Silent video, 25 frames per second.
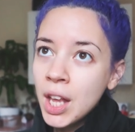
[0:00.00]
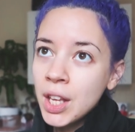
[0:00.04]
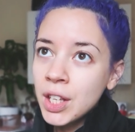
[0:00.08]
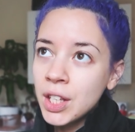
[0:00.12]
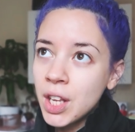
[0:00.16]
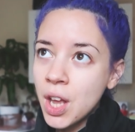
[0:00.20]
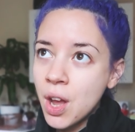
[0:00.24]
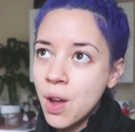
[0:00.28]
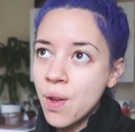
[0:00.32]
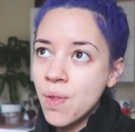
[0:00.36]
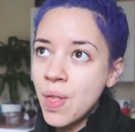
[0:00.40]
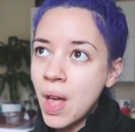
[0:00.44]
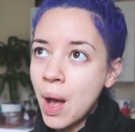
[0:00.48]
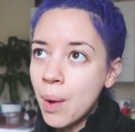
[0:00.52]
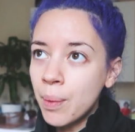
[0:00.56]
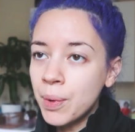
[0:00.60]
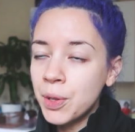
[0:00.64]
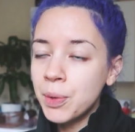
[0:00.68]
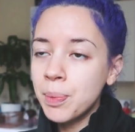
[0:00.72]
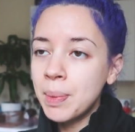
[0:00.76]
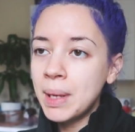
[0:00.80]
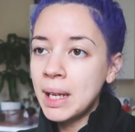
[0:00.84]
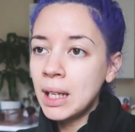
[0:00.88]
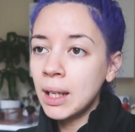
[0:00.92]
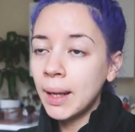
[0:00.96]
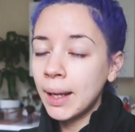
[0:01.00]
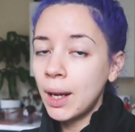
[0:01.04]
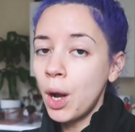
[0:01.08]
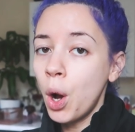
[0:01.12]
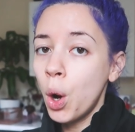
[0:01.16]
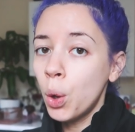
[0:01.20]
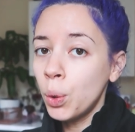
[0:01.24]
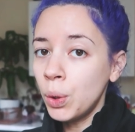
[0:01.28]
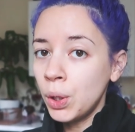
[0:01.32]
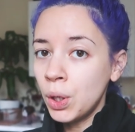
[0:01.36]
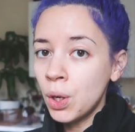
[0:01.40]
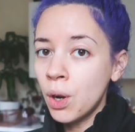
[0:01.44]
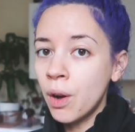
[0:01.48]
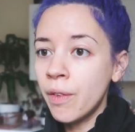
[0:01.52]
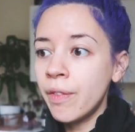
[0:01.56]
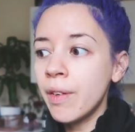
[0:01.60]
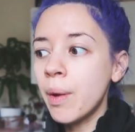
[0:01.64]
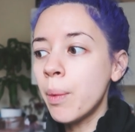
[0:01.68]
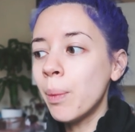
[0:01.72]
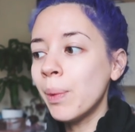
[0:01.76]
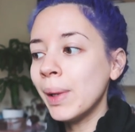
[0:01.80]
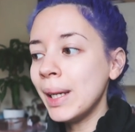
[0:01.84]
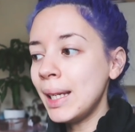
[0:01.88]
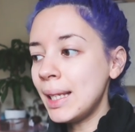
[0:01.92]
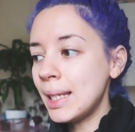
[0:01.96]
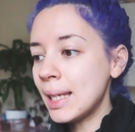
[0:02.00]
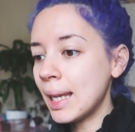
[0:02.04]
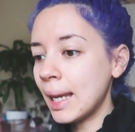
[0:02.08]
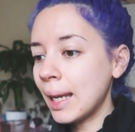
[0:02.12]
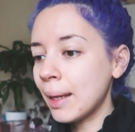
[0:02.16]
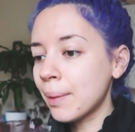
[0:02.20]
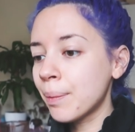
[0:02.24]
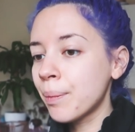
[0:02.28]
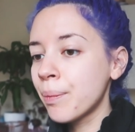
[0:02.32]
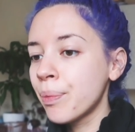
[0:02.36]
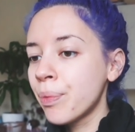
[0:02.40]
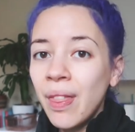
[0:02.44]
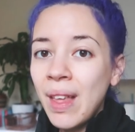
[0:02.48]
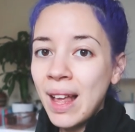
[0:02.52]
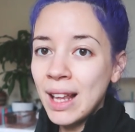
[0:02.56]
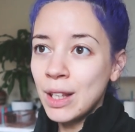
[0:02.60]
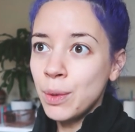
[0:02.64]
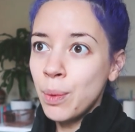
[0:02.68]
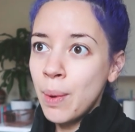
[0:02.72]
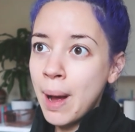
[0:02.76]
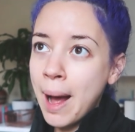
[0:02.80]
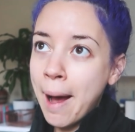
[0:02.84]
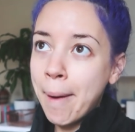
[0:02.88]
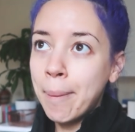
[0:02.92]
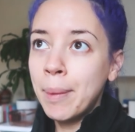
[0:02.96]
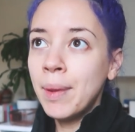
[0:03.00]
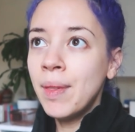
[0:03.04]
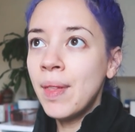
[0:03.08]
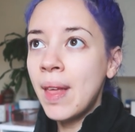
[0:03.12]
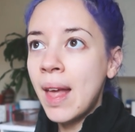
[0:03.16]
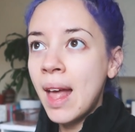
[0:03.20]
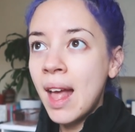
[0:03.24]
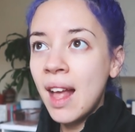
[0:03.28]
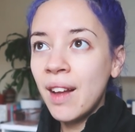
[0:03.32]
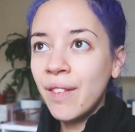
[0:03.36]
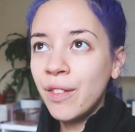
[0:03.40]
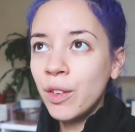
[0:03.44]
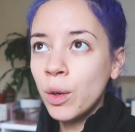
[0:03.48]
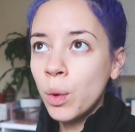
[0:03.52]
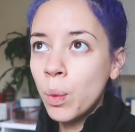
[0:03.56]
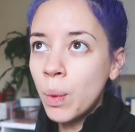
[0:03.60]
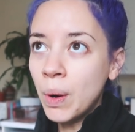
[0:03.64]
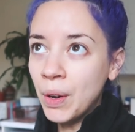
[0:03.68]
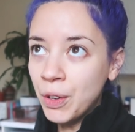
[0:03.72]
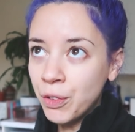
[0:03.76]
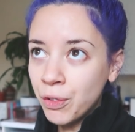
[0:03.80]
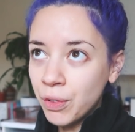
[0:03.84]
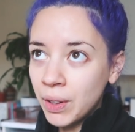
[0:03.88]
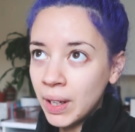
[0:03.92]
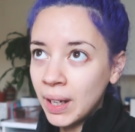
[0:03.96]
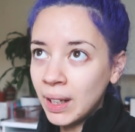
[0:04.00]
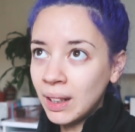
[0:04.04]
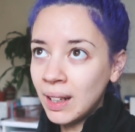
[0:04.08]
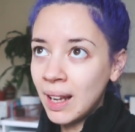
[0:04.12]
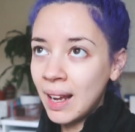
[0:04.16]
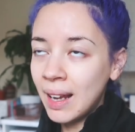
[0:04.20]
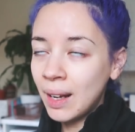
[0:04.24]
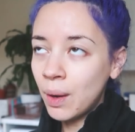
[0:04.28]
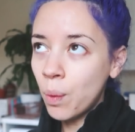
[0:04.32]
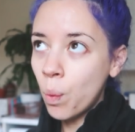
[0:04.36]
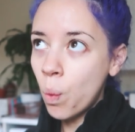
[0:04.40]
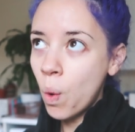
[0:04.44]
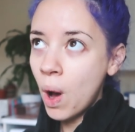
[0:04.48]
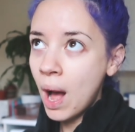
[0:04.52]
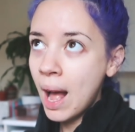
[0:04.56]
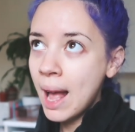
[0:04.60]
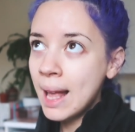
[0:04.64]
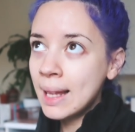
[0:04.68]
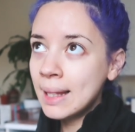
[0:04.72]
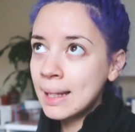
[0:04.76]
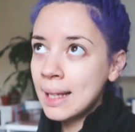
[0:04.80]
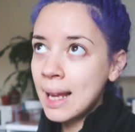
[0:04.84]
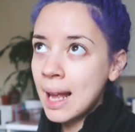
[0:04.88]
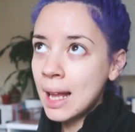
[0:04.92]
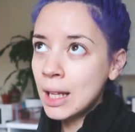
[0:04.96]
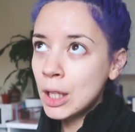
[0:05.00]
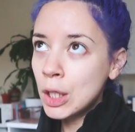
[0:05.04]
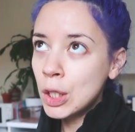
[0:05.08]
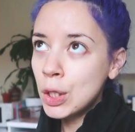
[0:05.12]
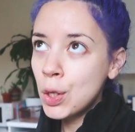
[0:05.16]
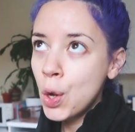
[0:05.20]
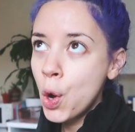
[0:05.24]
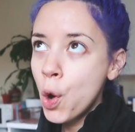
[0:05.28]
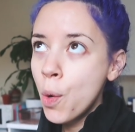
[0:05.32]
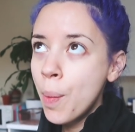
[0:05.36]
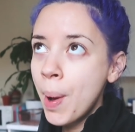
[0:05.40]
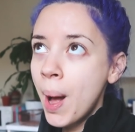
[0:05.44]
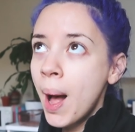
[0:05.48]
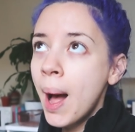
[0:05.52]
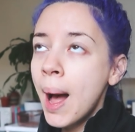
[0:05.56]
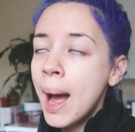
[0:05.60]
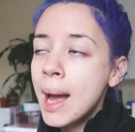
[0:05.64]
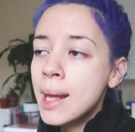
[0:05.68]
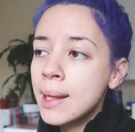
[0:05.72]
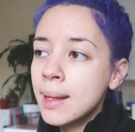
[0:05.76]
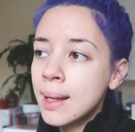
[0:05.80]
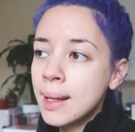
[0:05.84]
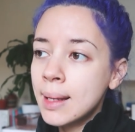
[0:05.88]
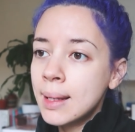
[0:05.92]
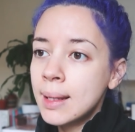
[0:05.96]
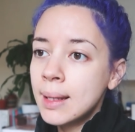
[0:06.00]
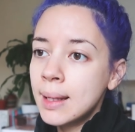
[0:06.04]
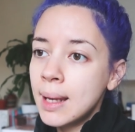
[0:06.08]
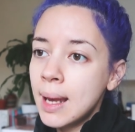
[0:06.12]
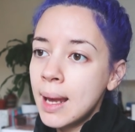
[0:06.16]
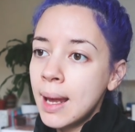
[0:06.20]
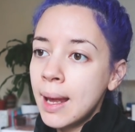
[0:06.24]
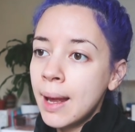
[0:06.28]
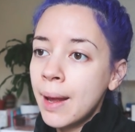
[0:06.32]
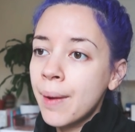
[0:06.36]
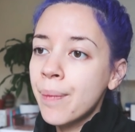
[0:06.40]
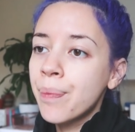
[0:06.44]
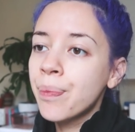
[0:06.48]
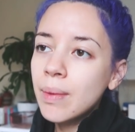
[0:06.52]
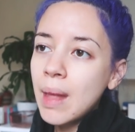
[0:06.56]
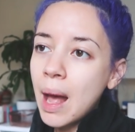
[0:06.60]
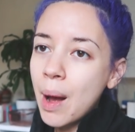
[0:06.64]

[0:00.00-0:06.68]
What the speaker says: So there was me like holding off and waiting. That's what happened there, if you're wondering, like, why is Leanne so behind this year?